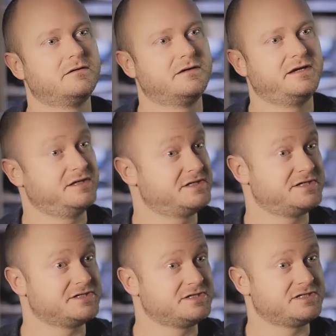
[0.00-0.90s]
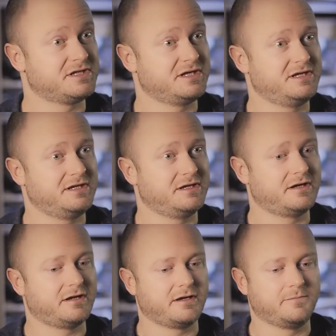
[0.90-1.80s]
In addition to
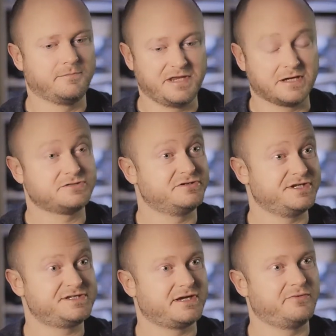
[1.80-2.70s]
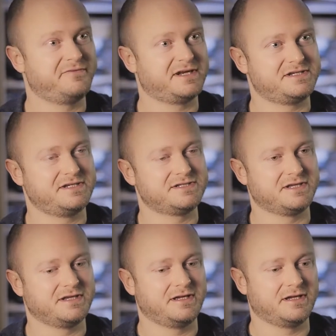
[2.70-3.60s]
the extra detail we've added into
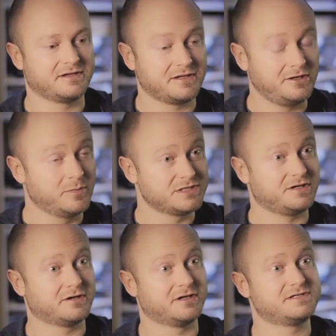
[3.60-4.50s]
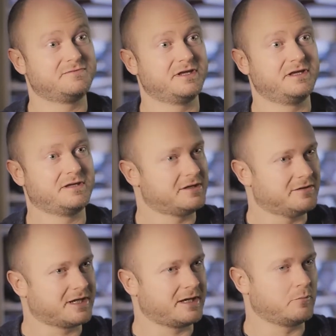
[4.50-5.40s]
the human targets for the
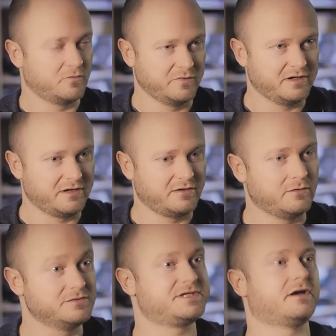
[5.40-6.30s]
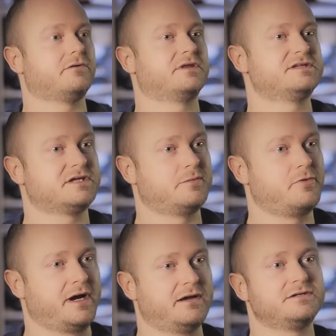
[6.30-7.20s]
kill cam, we're also this time
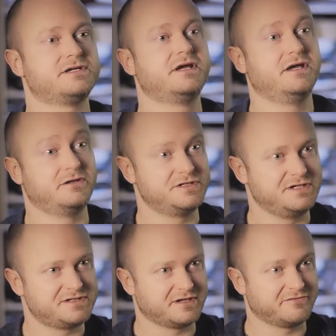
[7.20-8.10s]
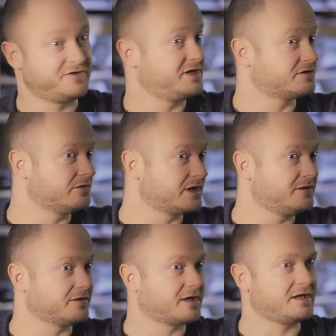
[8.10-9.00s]
around introducing vehicle
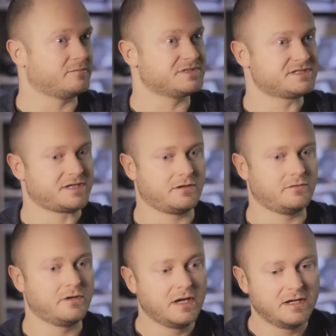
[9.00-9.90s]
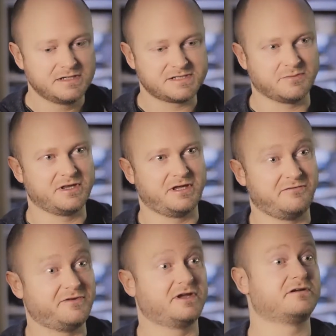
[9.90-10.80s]
kill cams. So some of the
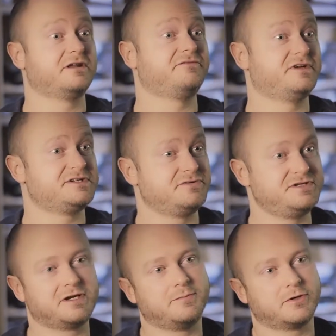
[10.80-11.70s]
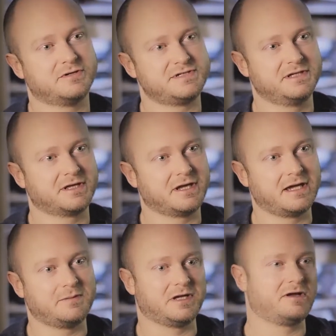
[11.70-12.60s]
vehicle adversaries you come across in the
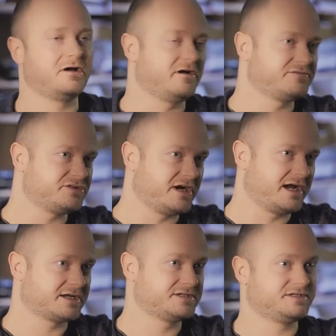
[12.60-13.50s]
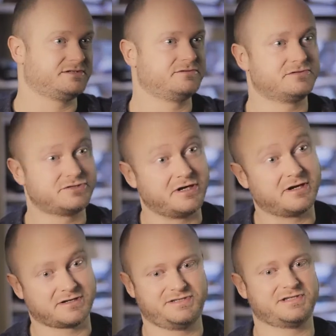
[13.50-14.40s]
game, like half-tracks and
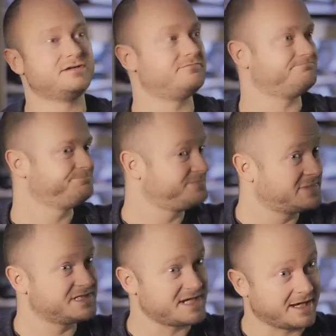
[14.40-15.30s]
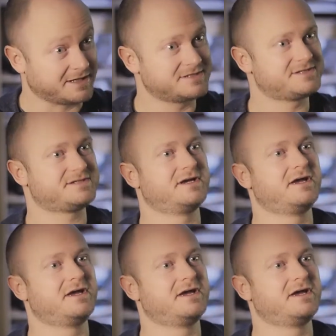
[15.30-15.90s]
trucks and tanks,